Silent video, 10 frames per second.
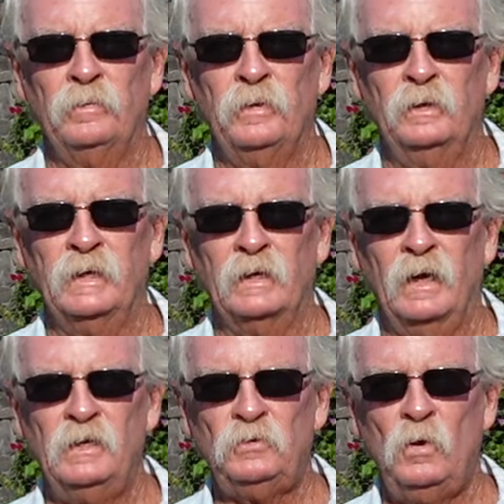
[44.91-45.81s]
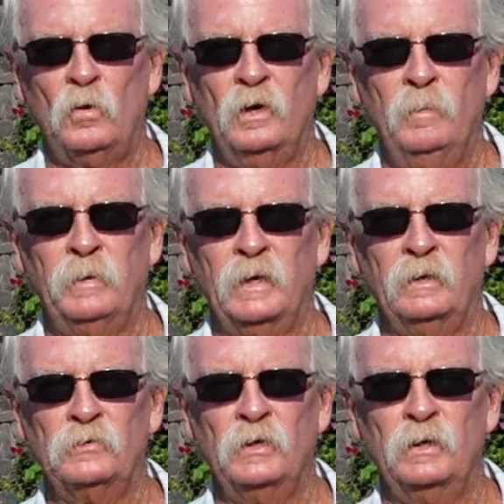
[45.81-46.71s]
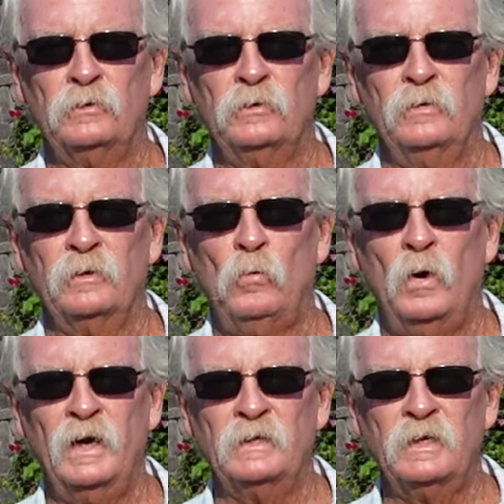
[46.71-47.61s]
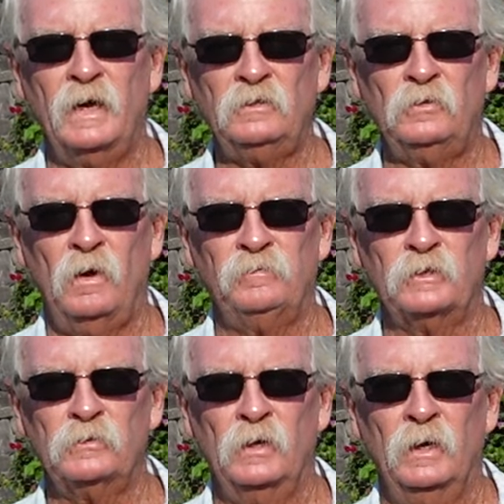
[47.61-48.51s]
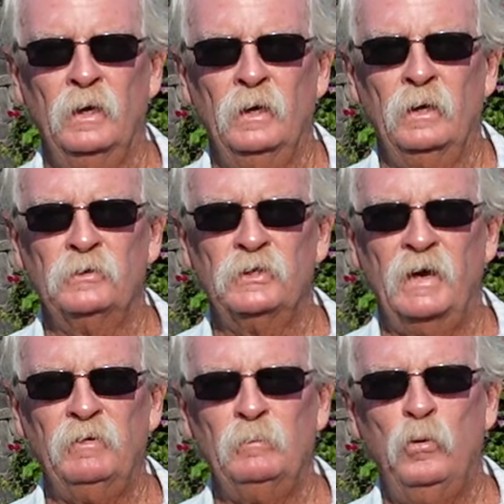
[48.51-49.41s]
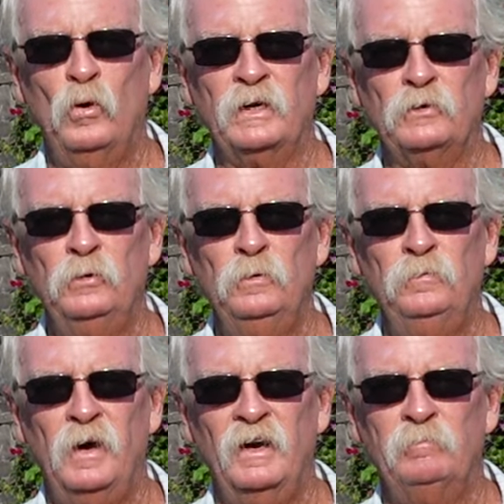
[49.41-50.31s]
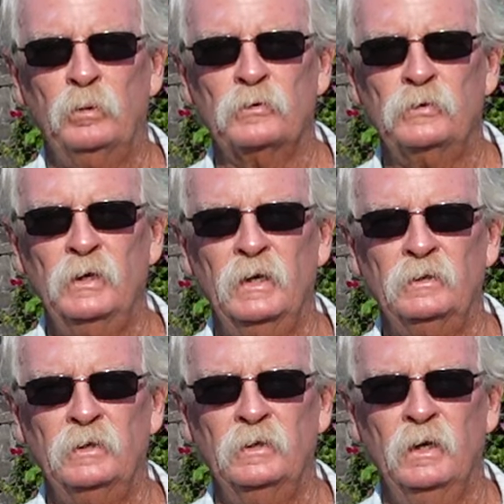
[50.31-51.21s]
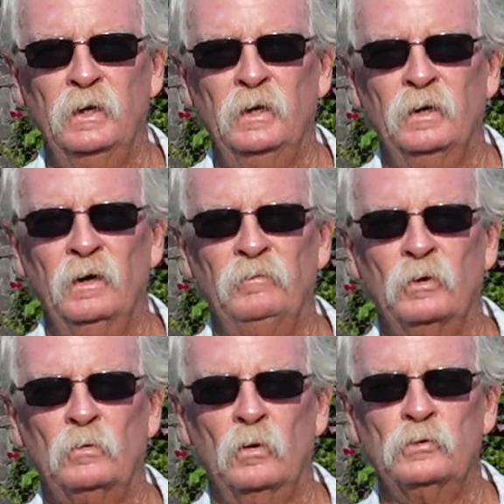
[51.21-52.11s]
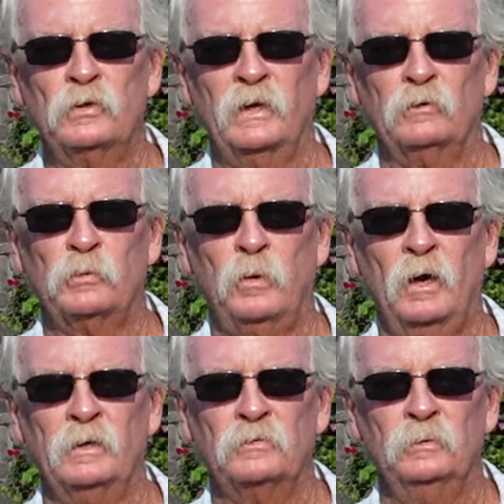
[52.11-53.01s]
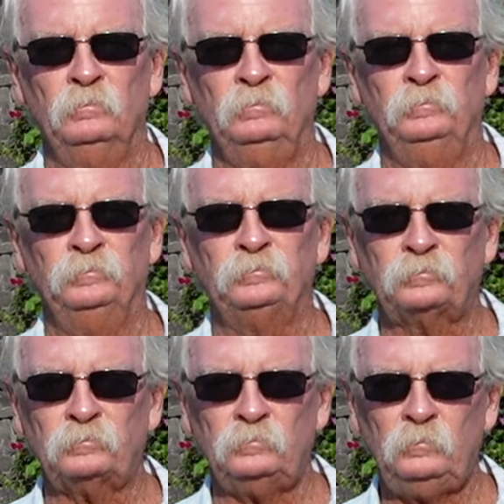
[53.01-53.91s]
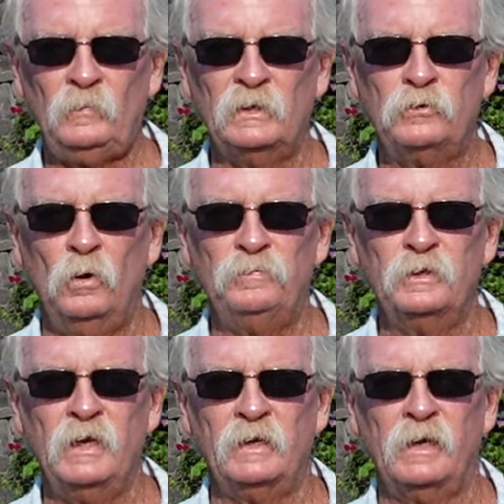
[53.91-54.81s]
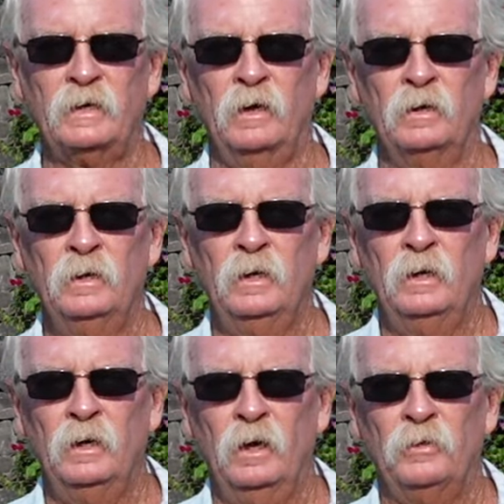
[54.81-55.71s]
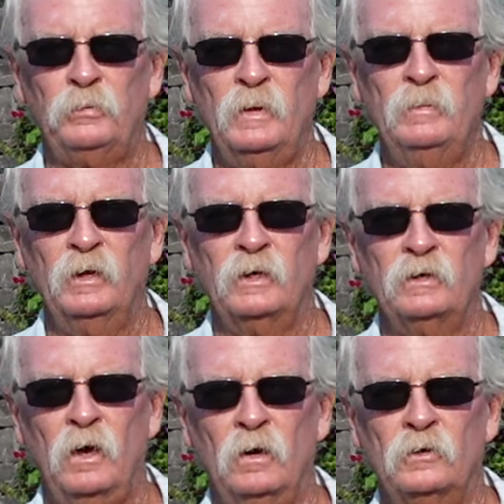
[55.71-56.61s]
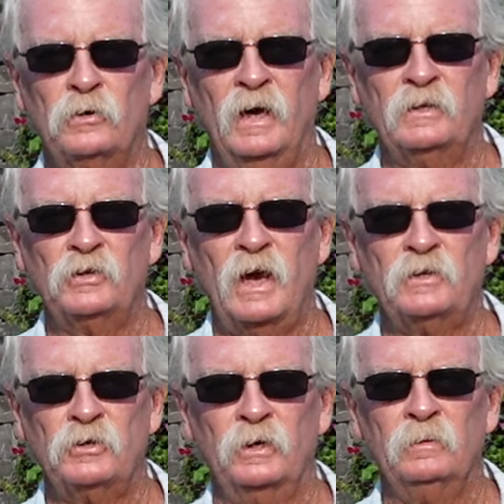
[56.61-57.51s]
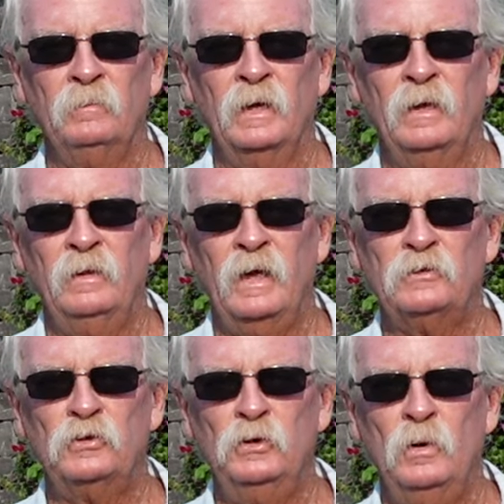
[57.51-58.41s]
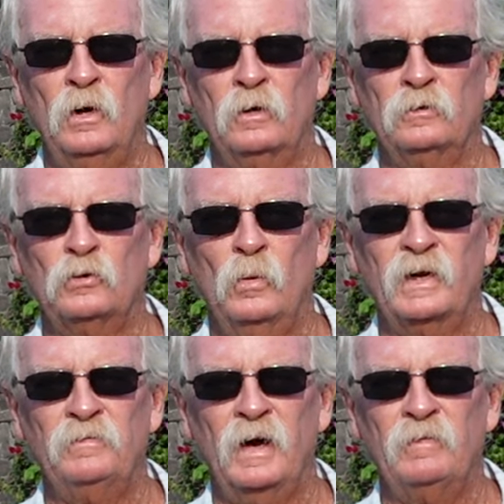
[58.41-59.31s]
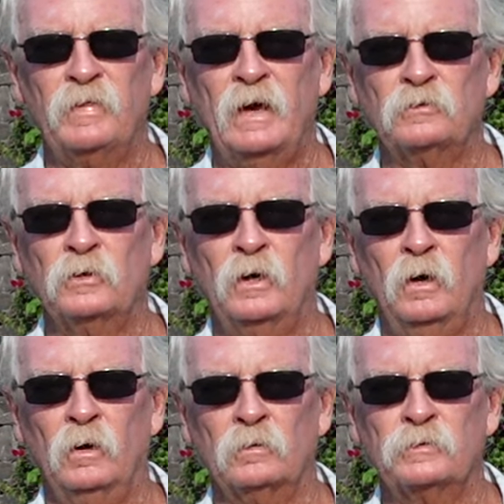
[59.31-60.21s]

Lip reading: the escrow company sends to the Hawaii tax office 7.25% of the gross sales price. So if you take like a $3 million transaction, that's $225,000.